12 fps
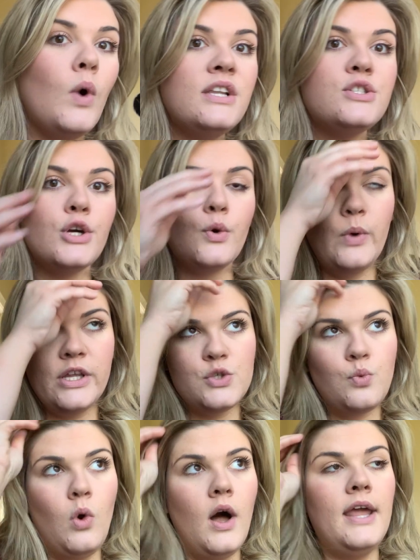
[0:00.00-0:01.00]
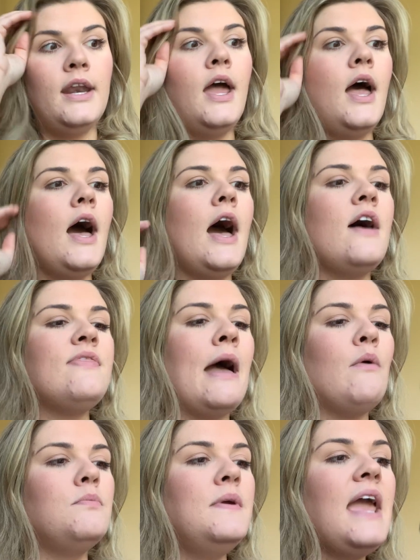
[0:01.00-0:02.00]
winter, which one
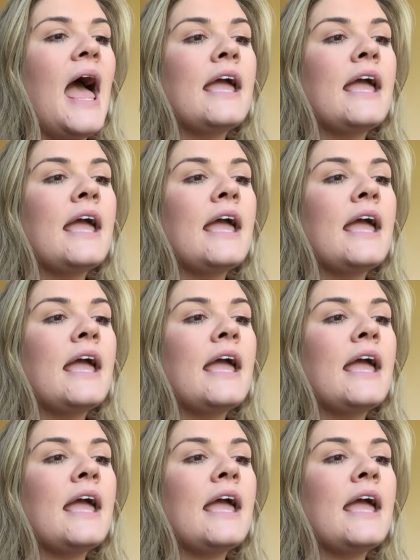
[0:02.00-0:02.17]
that would be,